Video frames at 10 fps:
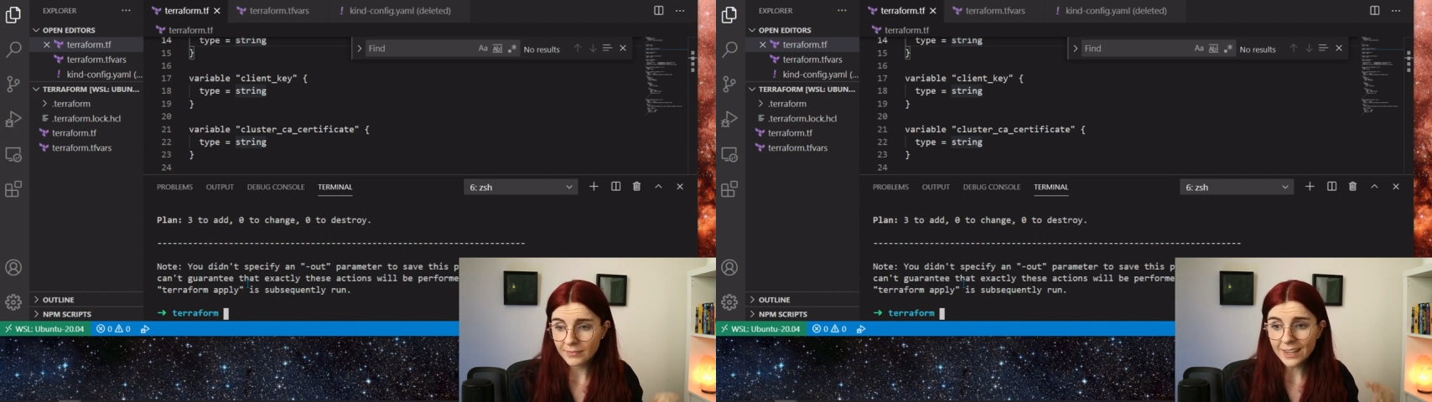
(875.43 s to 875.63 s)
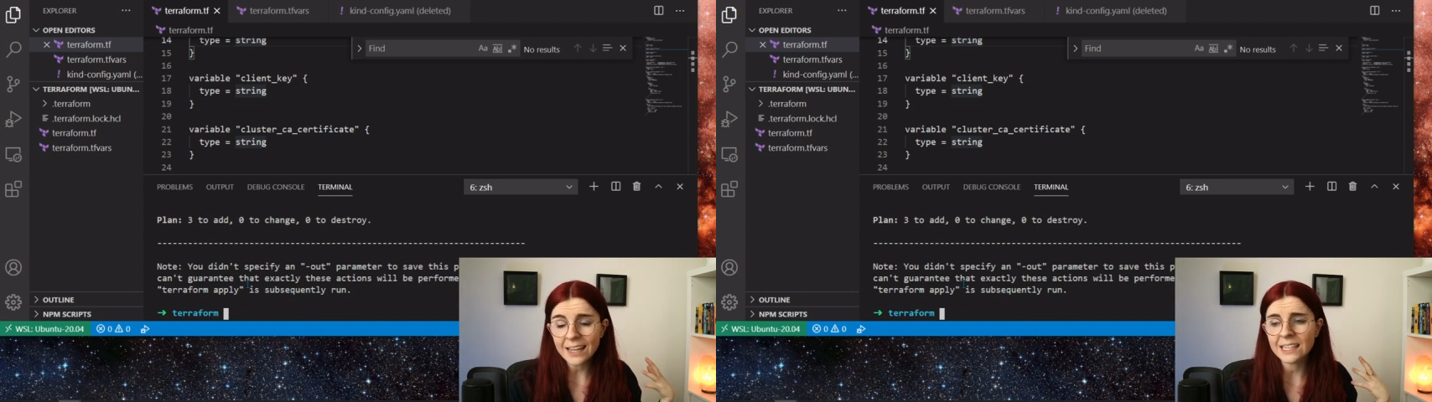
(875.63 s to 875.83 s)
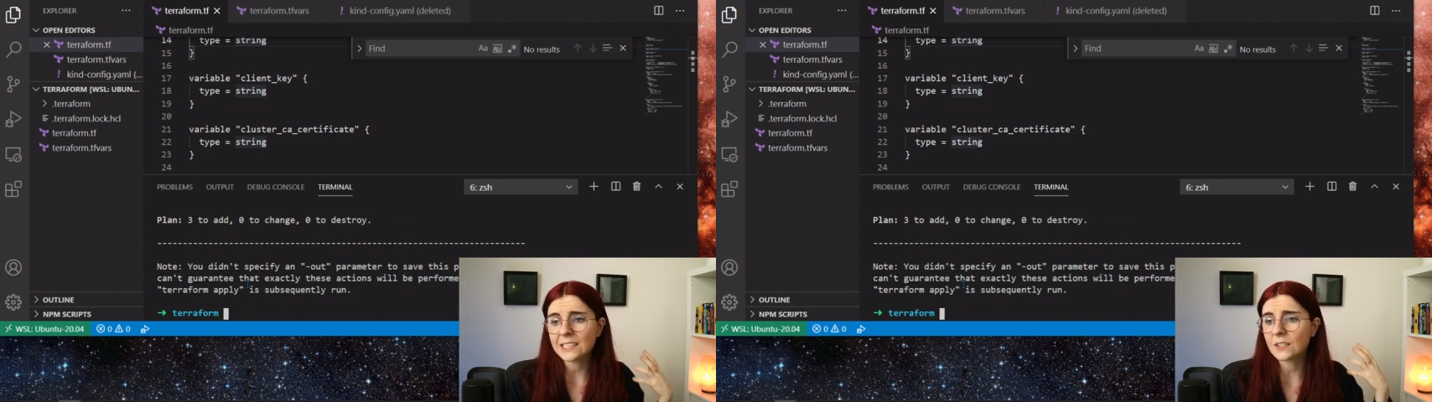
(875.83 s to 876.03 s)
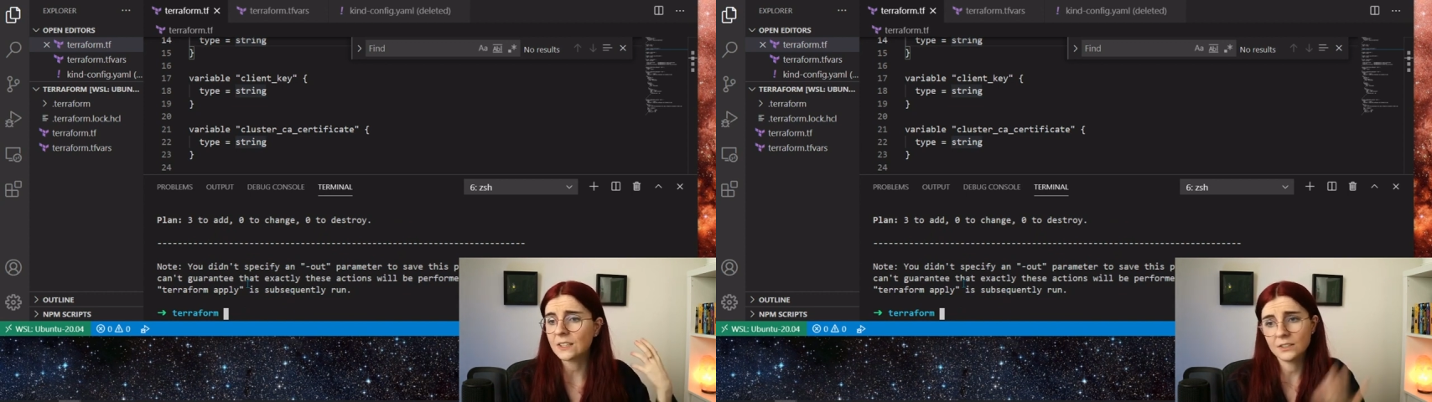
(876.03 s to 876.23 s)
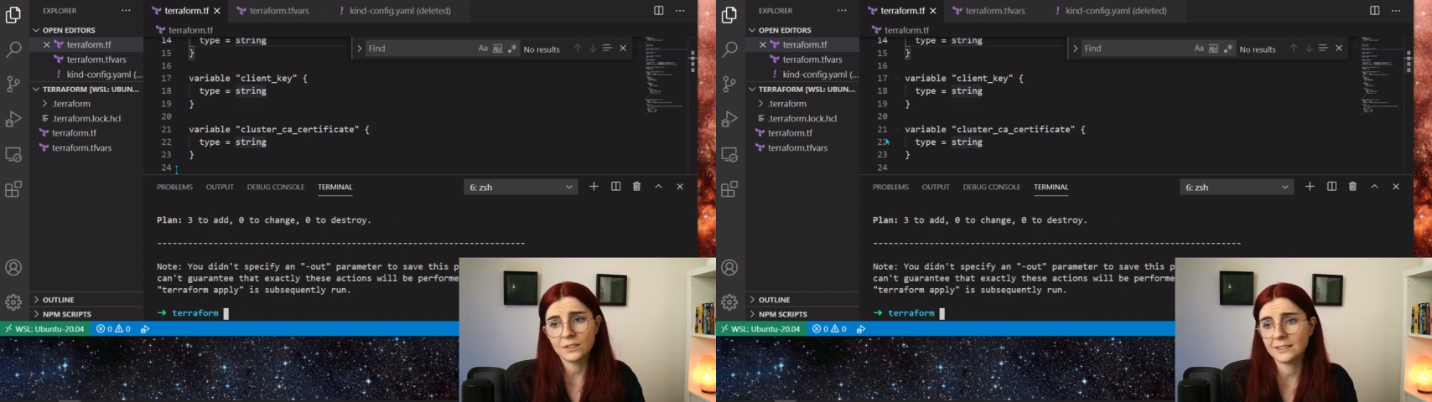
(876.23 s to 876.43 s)
And it's
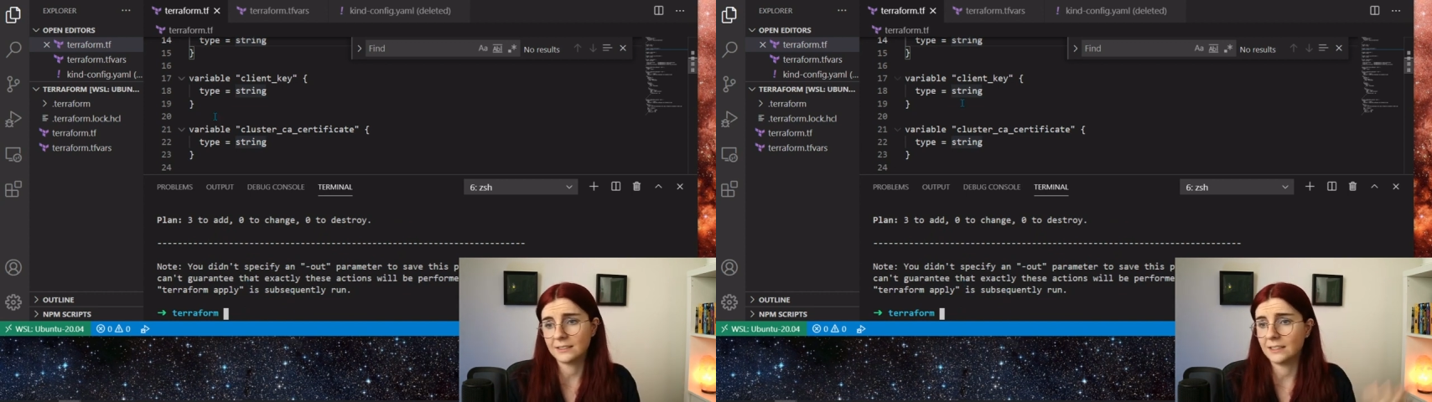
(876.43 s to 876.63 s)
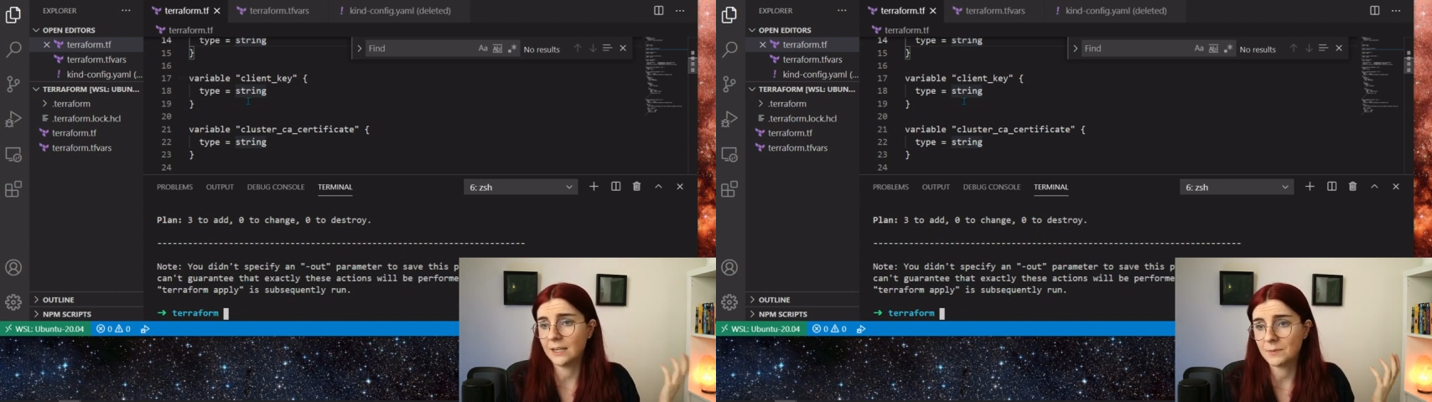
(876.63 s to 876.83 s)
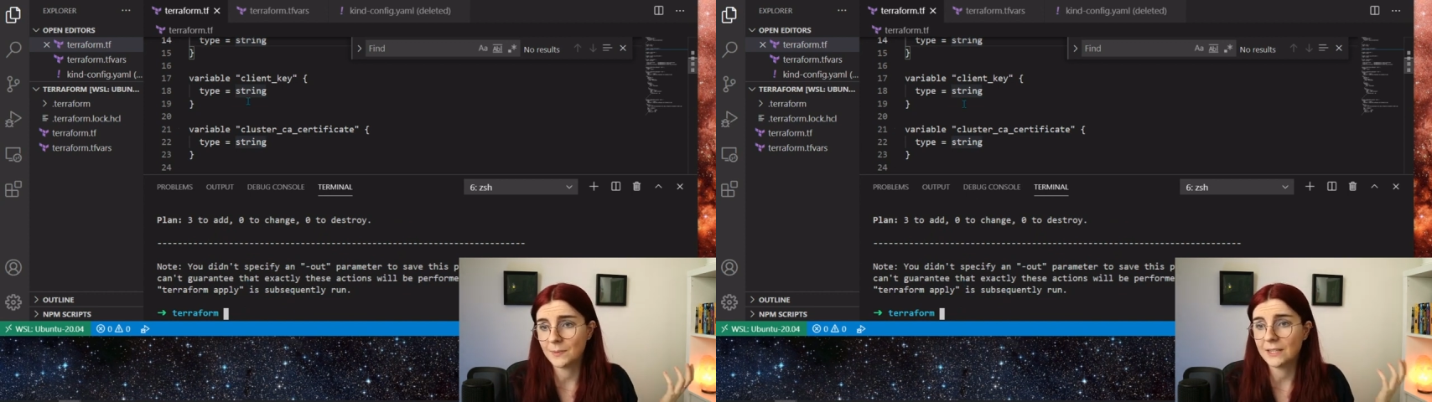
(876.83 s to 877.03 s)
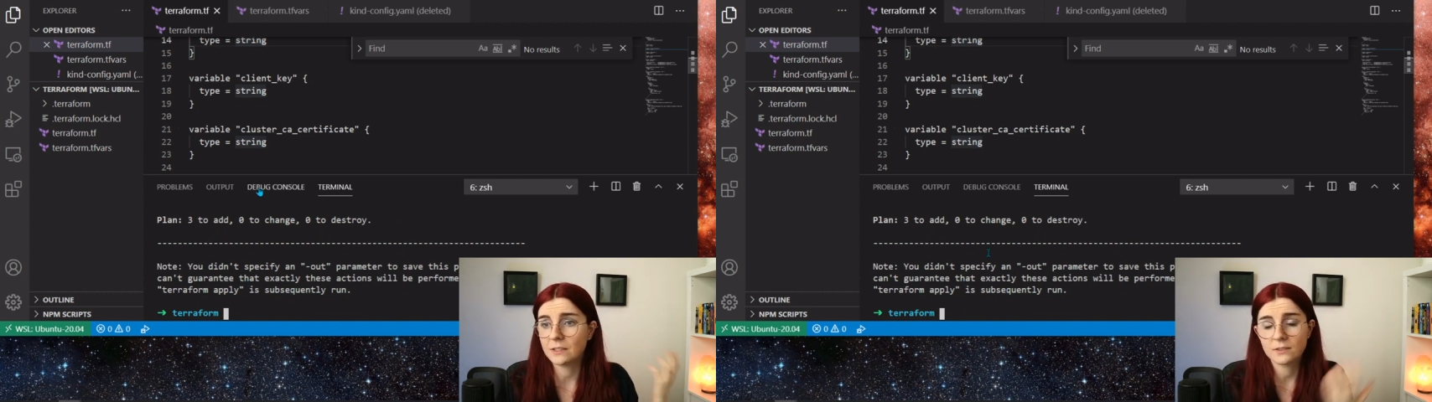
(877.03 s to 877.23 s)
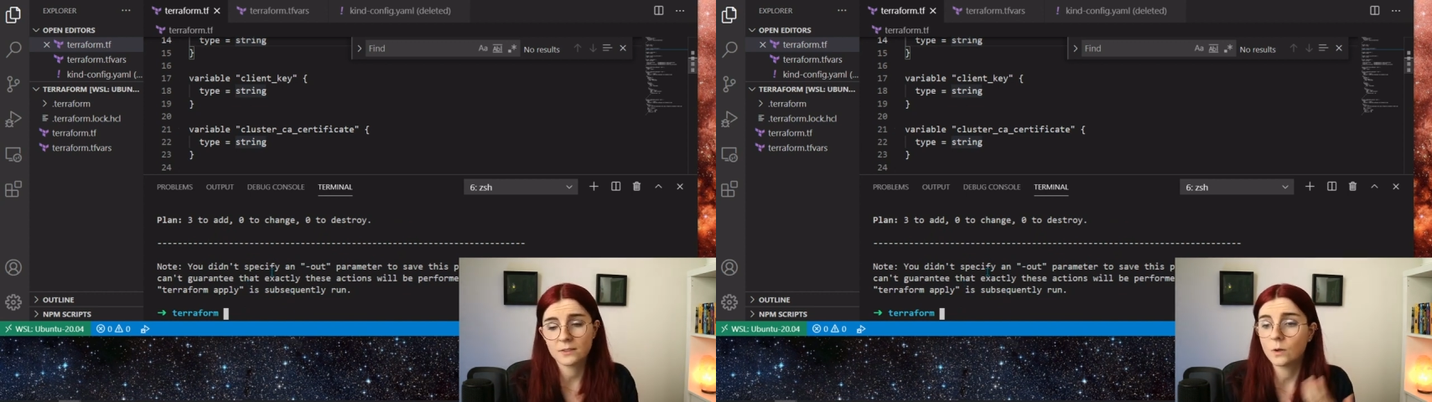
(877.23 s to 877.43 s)
gonna do this in a
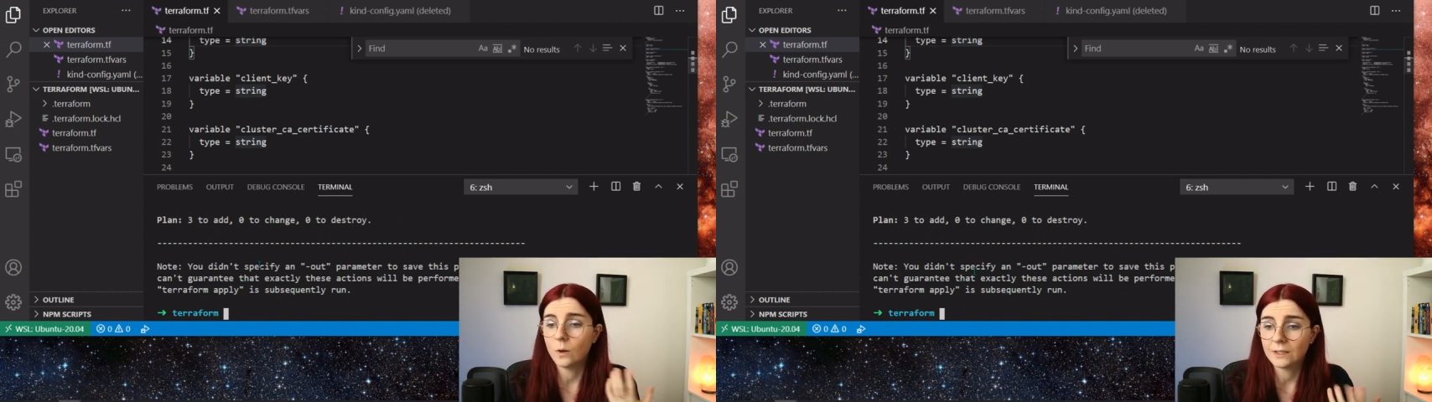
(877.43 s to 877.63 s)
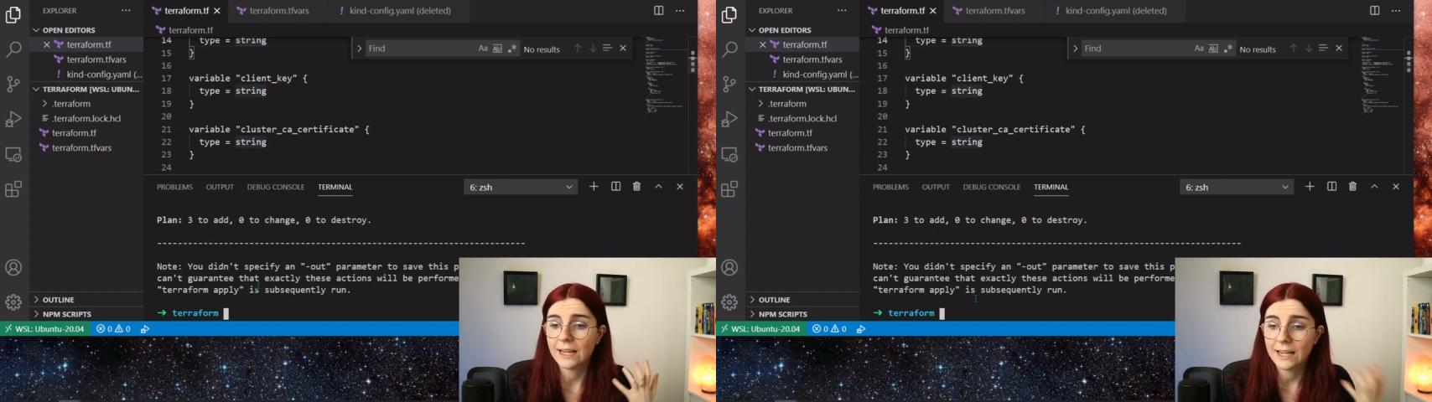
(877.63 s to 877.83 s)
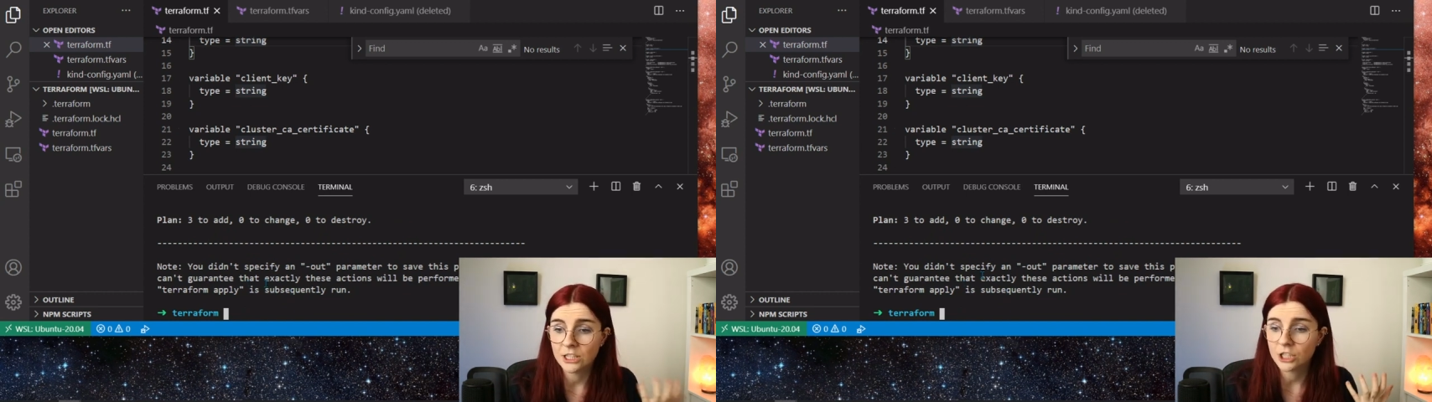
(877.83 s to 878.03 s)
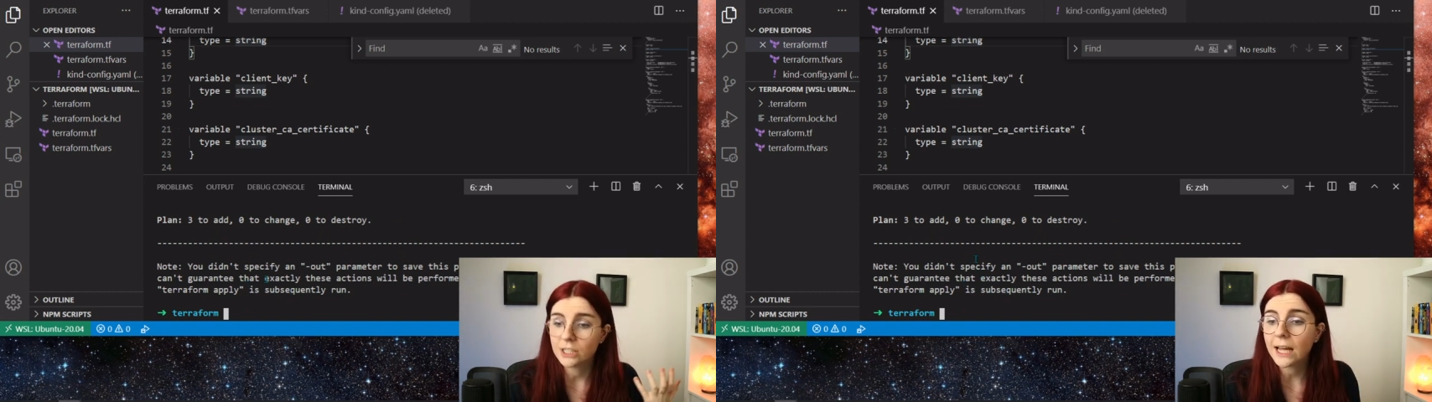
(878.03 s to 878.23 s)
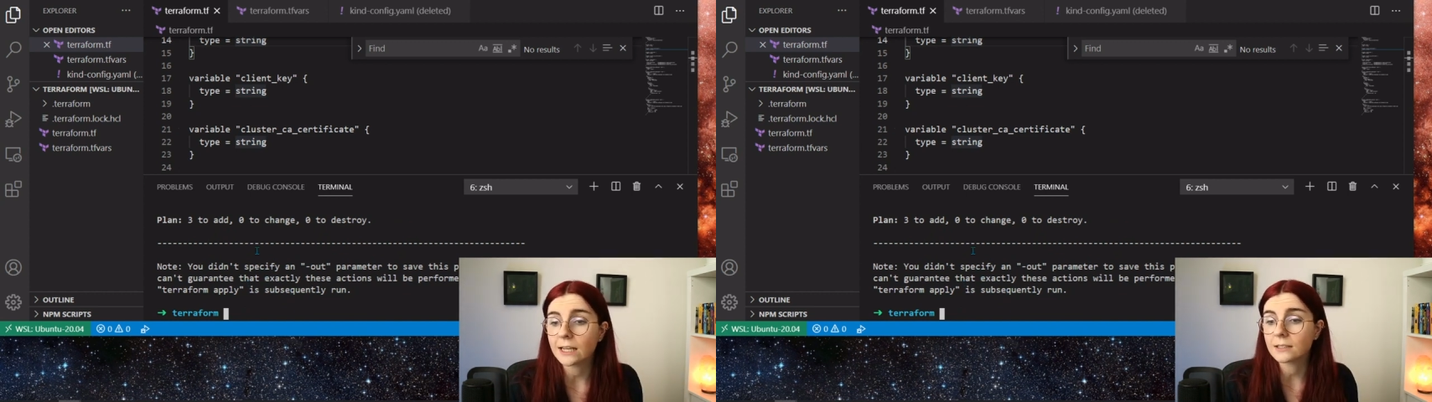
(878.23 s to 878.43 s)
namespace called
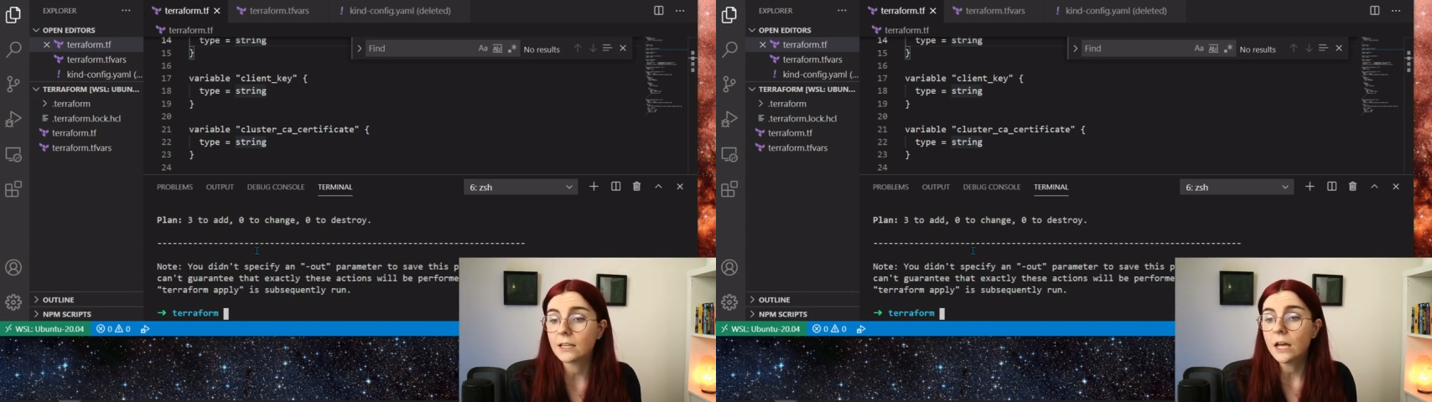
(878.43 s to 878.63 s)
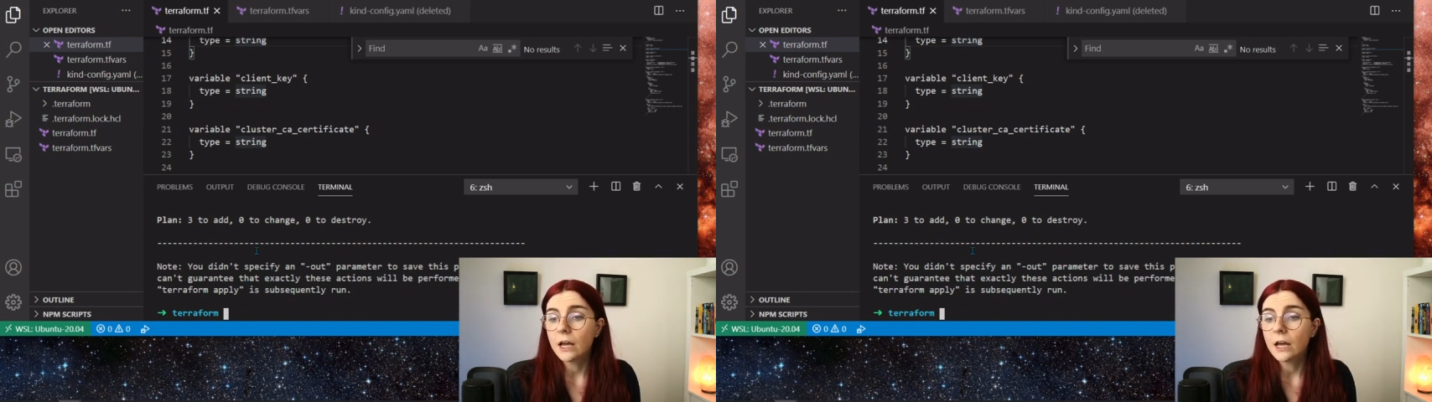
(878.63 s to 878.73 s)
Nginx.